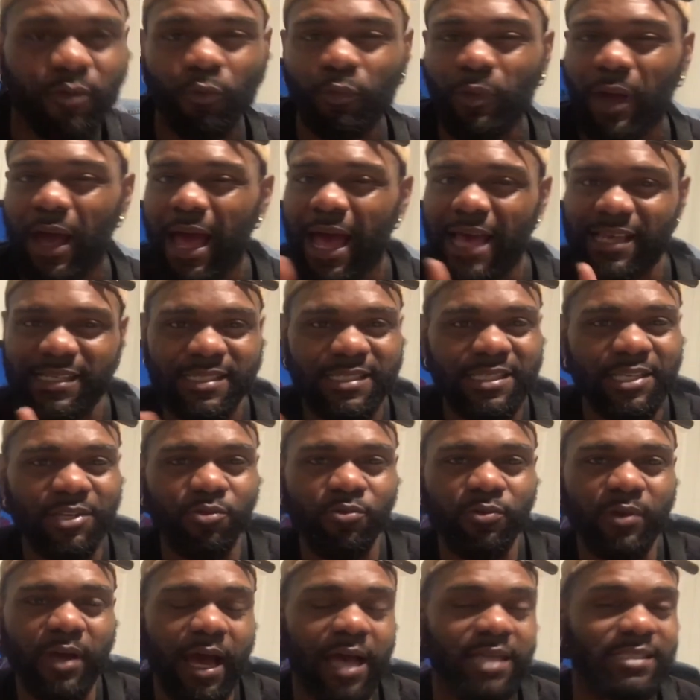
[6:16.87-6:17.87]
I see you
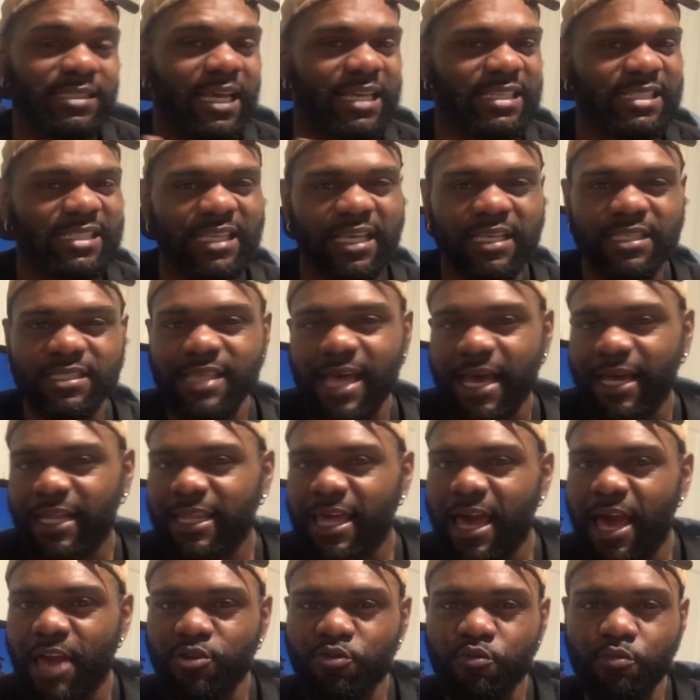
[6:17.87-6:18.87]
guys. I see exactly how
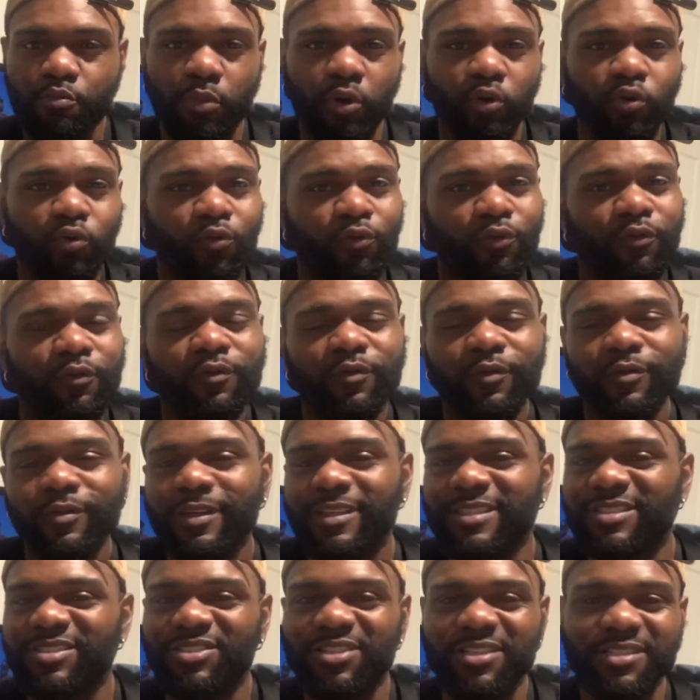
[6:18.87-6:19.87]
you move.
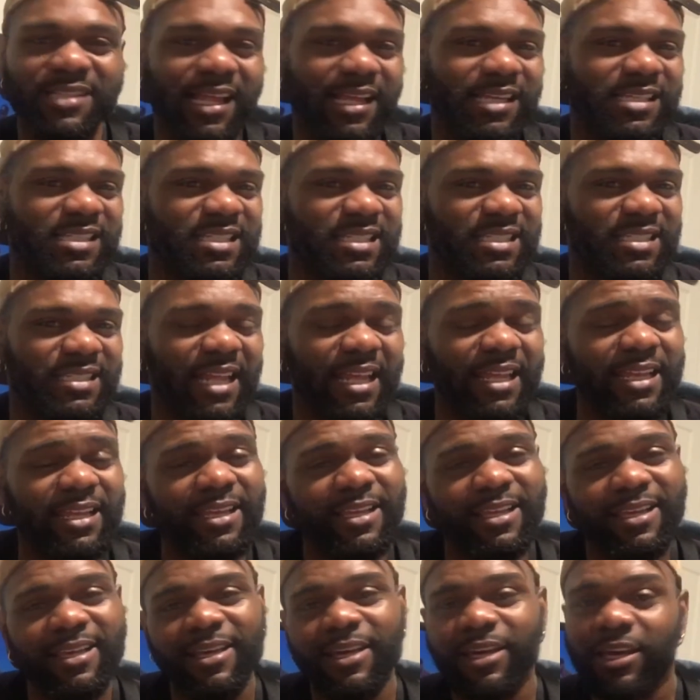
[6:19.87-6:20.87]
It's just like a
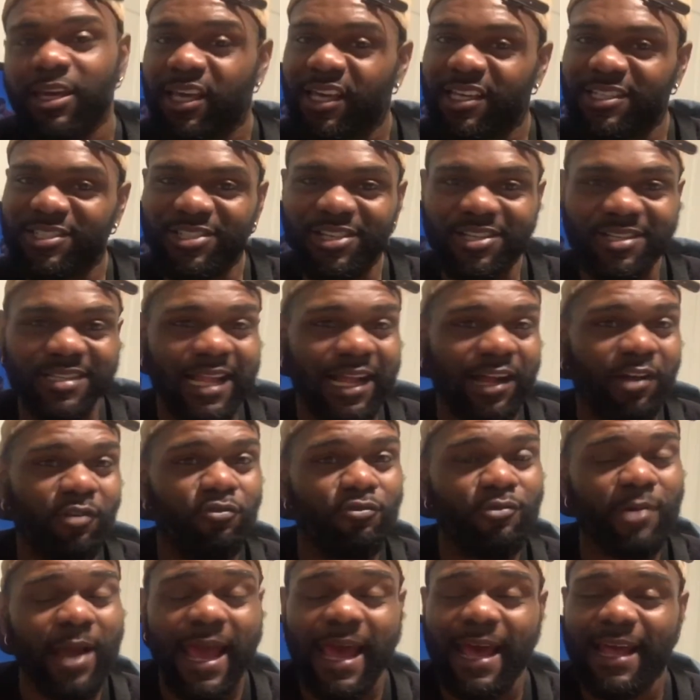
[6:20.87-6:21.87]
snake. It's just like a
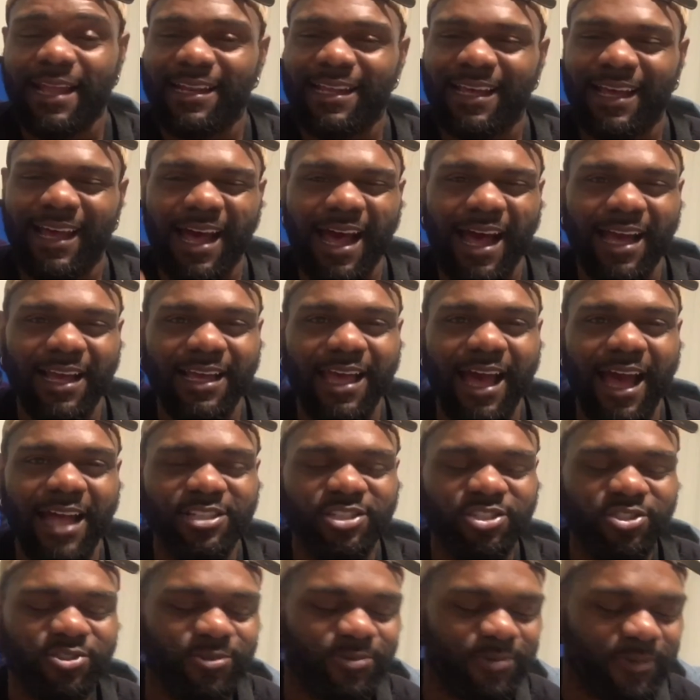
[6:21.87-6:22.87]
rat. I
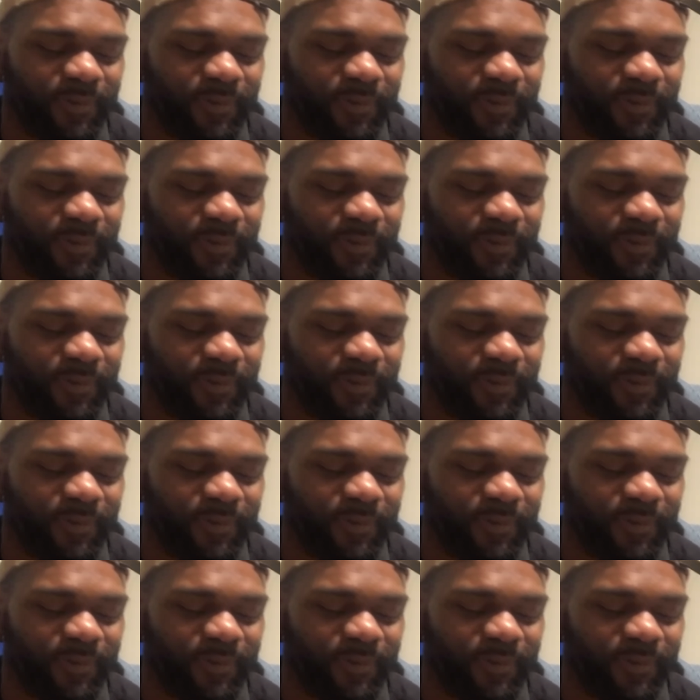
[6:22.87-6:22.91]
got you.